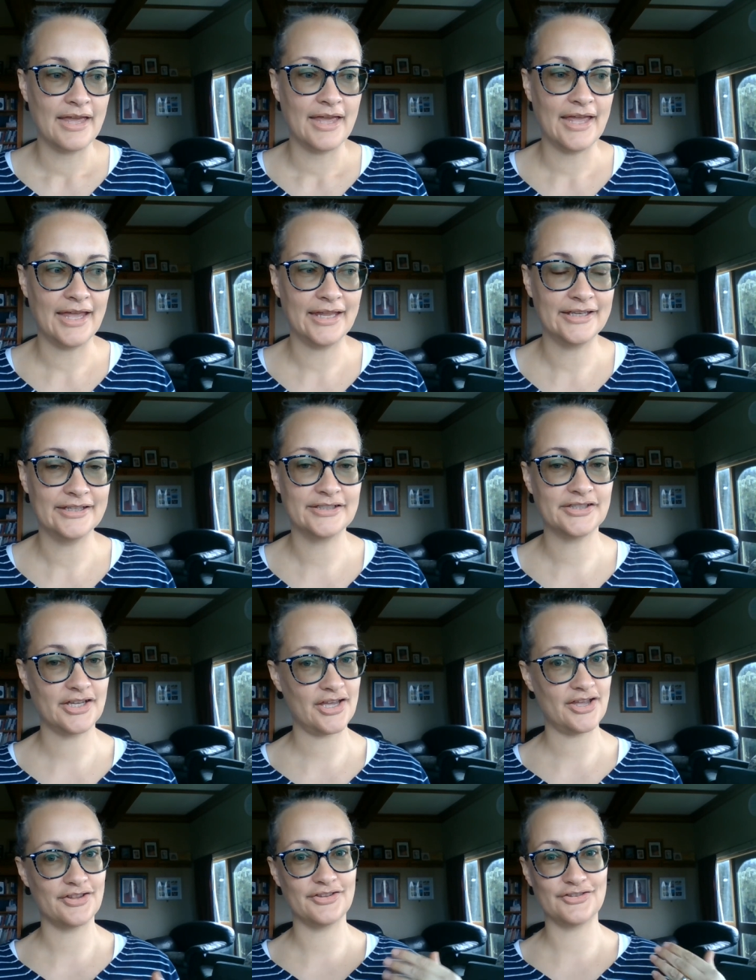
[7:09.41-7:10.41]
And
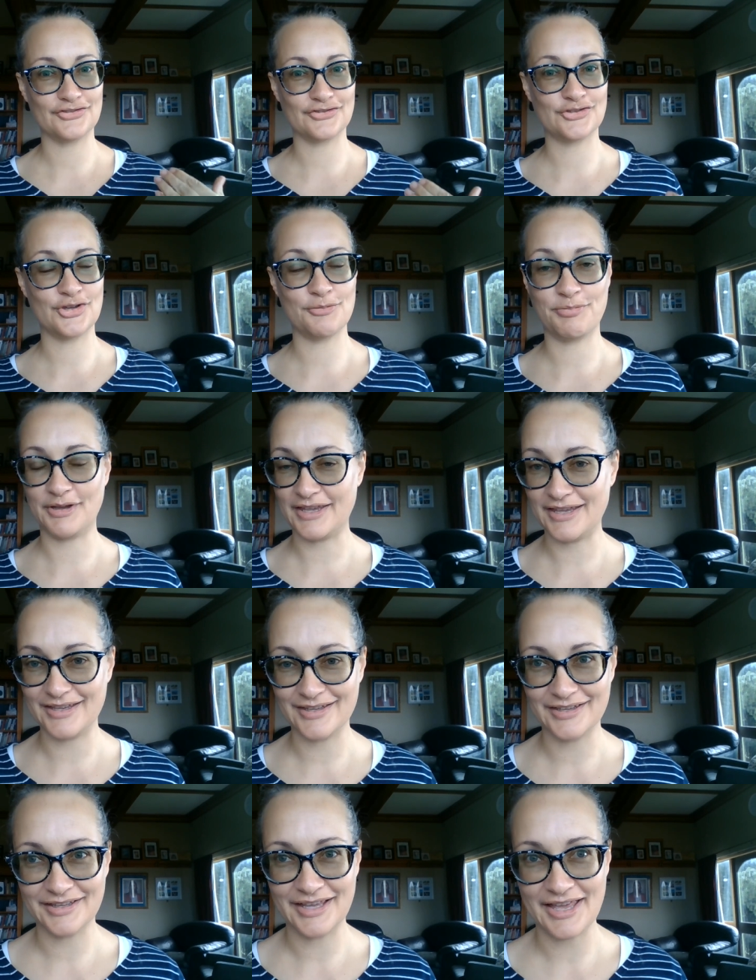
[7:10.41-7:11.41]
to
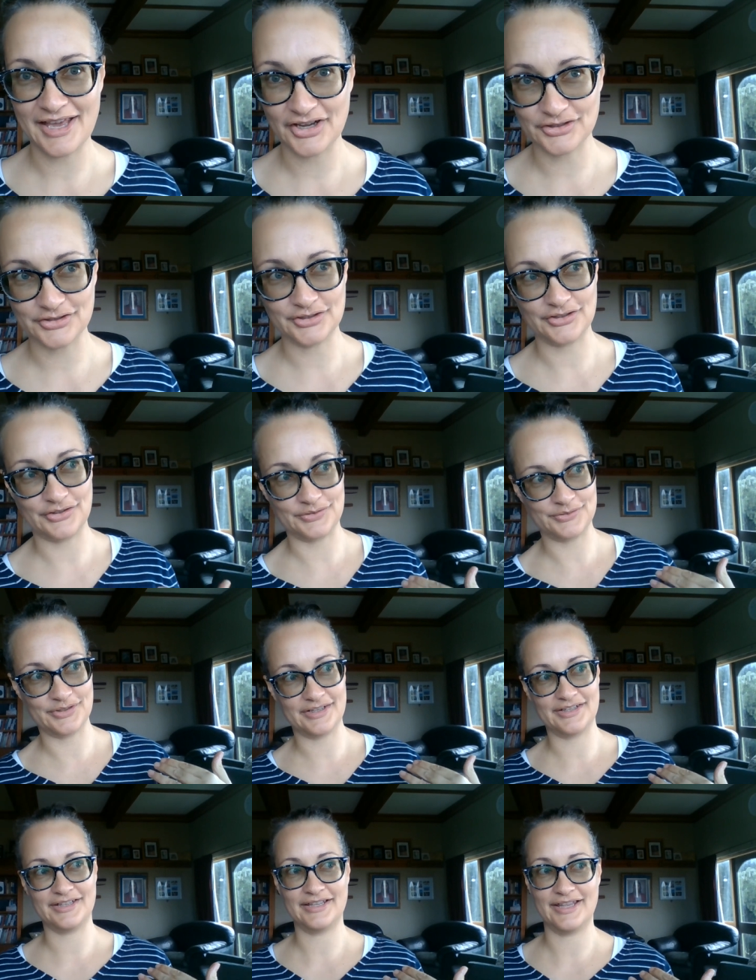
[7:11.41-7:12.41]
be actual,
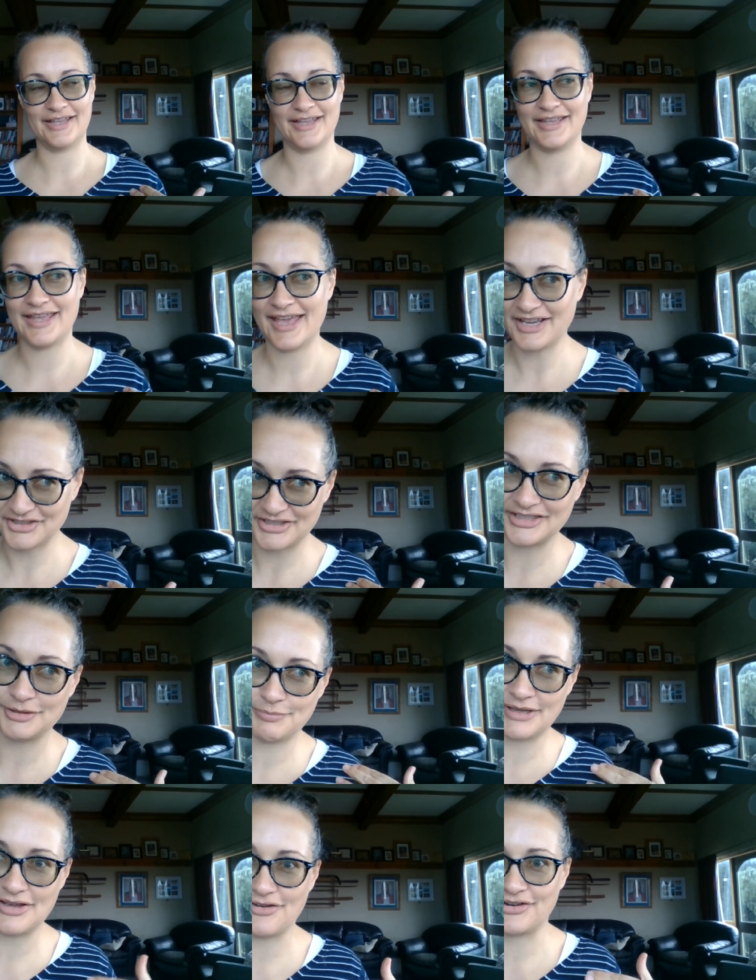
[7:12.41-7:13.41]
actually, to
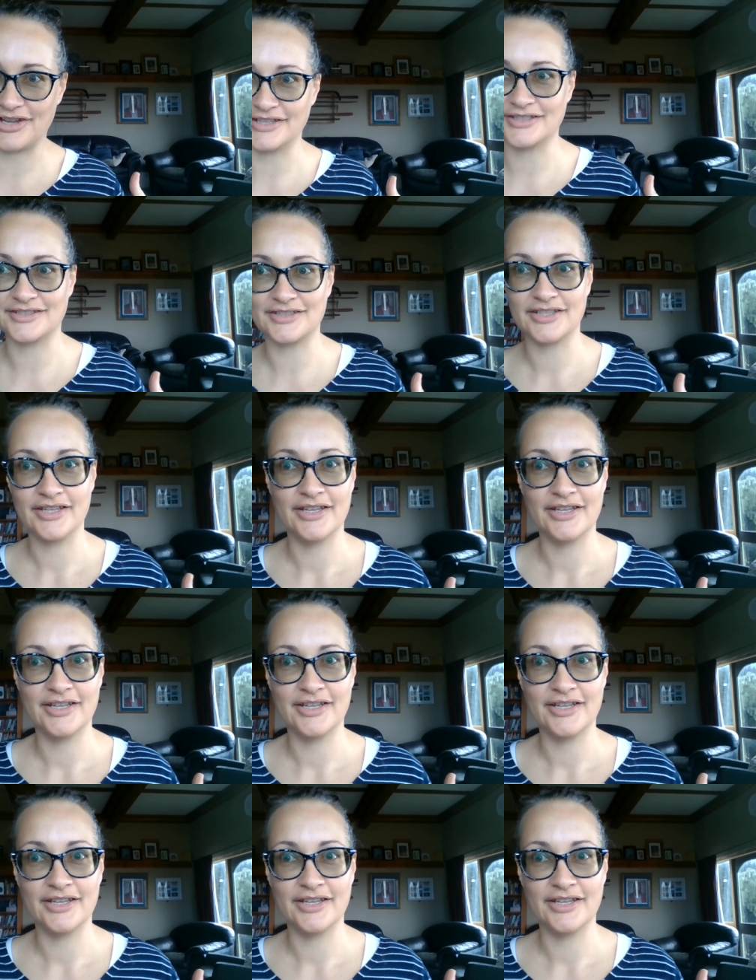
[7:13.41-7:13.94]
be honest,